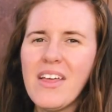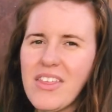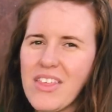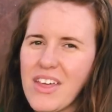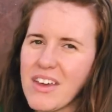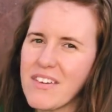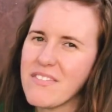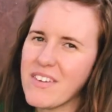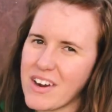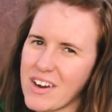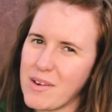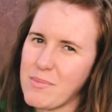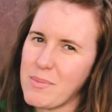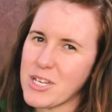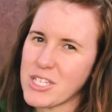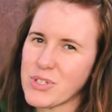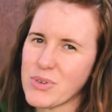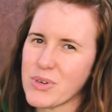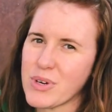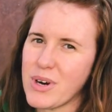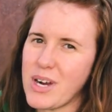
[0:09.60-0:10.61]
the very
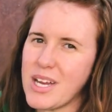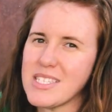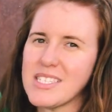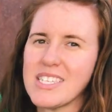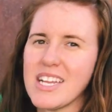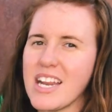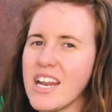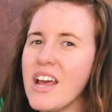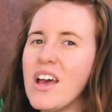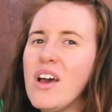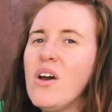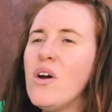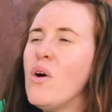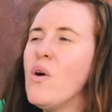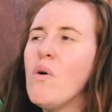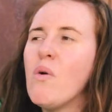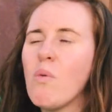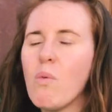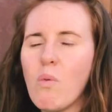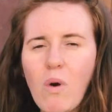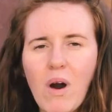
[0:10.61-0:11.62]
much requested
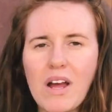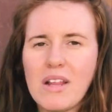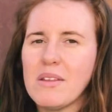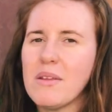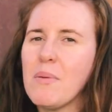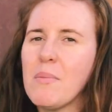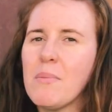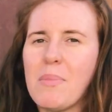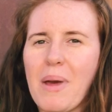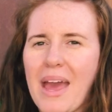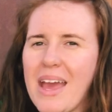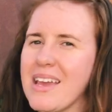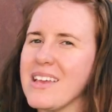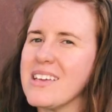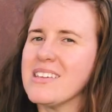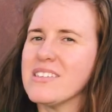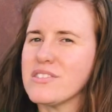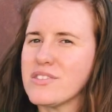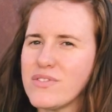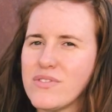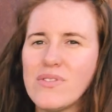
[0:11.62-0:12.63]
what bag
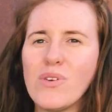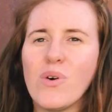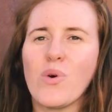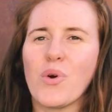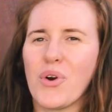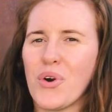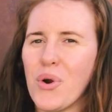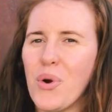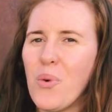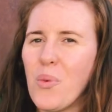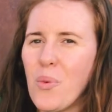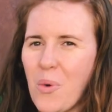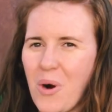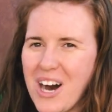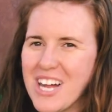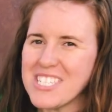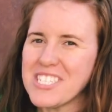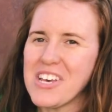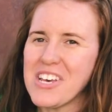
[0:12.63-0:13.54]
is for what